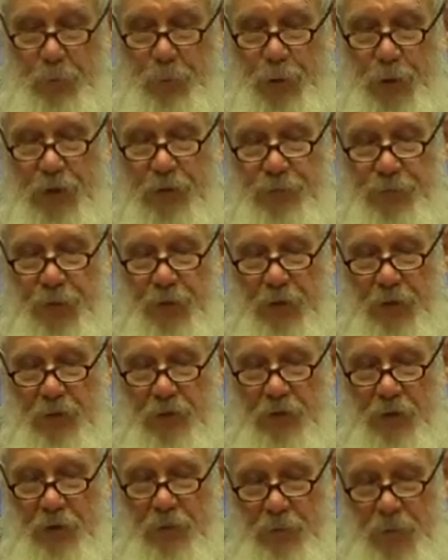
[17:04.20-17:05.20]
in brief,
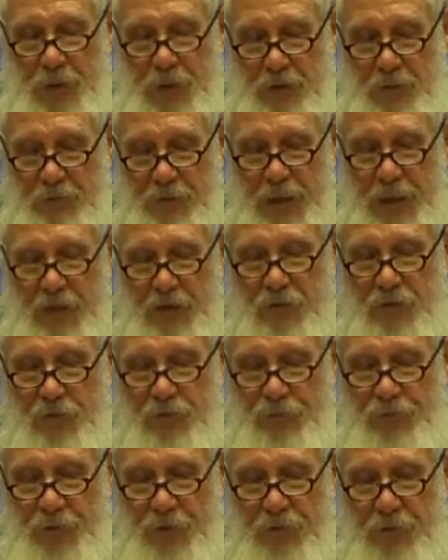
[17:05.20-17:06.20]
long-term
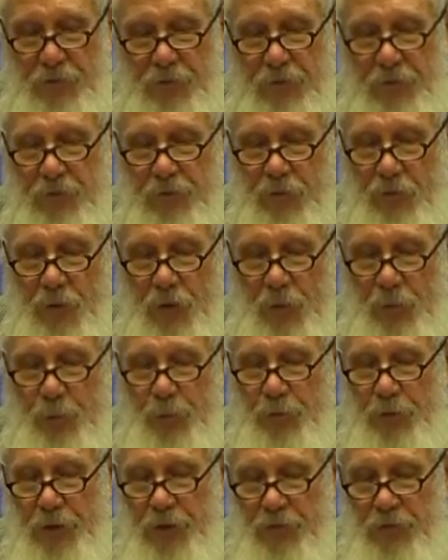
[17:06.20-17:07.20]
interaction fosters
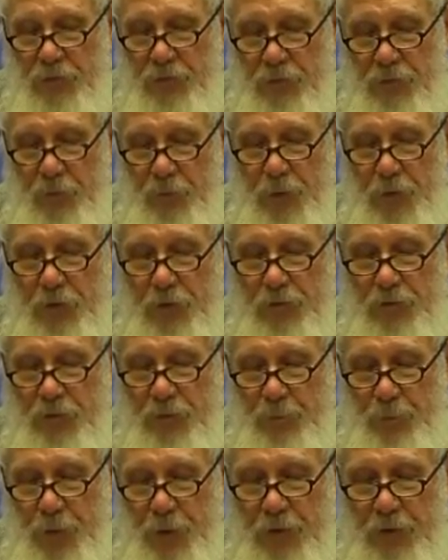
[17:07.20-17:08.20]
cooperation because
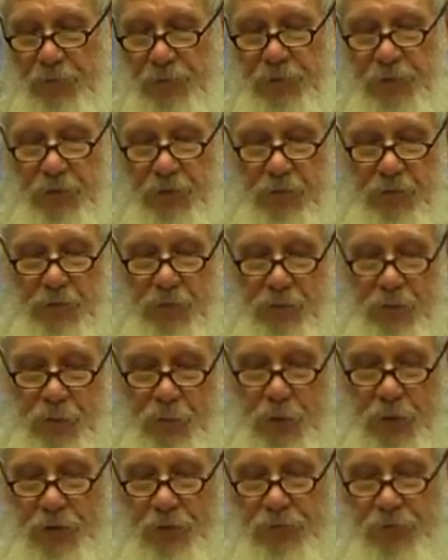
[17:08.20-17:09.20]
the benefits
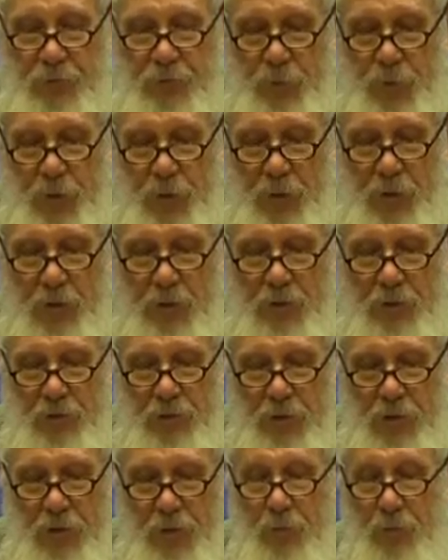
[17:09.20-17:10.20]
accruing from
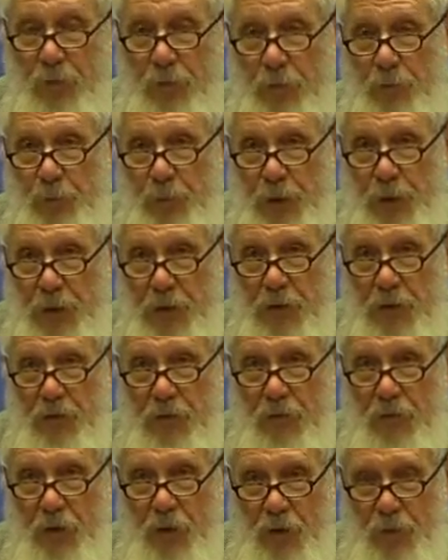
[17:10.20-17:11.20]
long-term
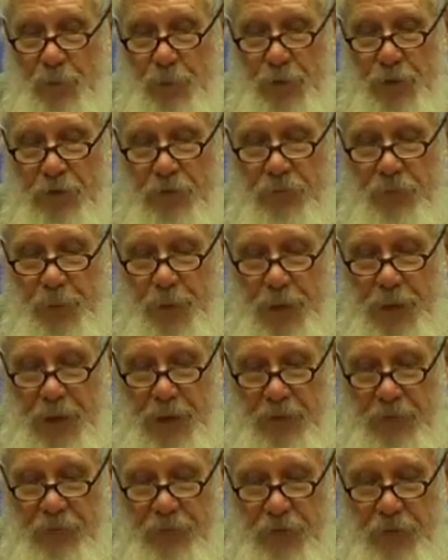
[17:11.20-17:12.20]
repeated cooperative
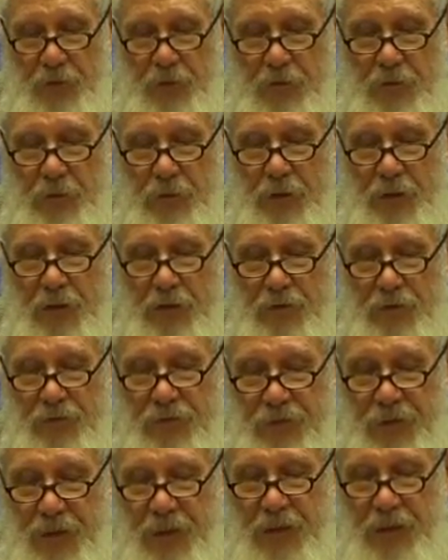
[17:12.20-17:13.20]
behavior
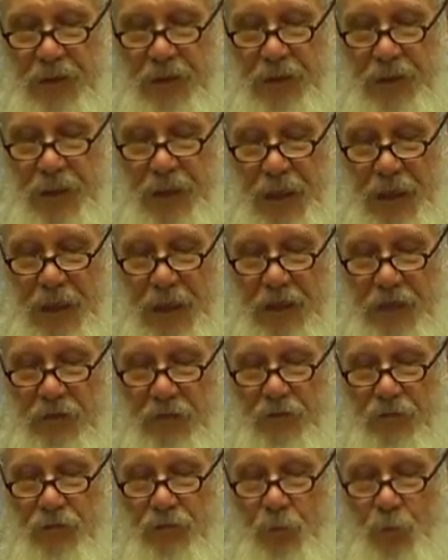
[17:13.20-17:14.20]
exceed the
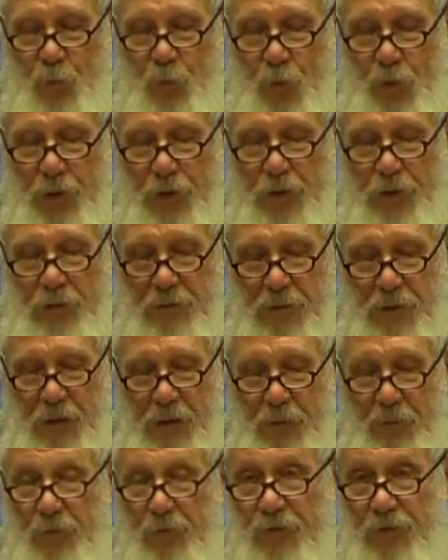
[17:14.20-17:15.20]
gains from
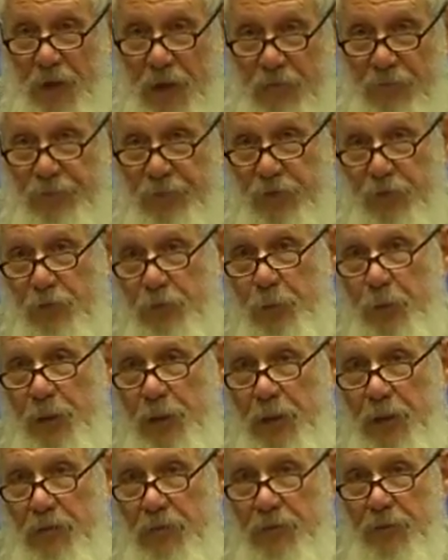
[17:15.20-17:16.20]
one-time selfish
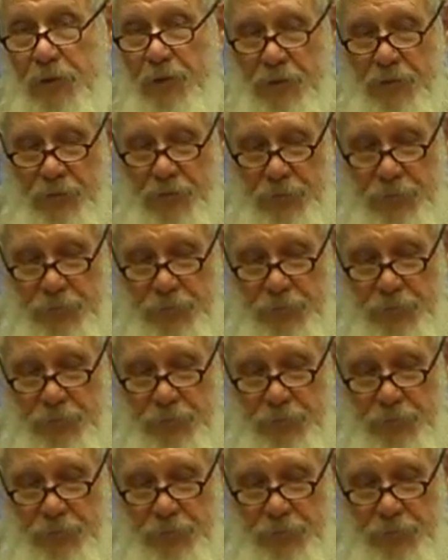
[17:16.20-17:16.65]
behavior.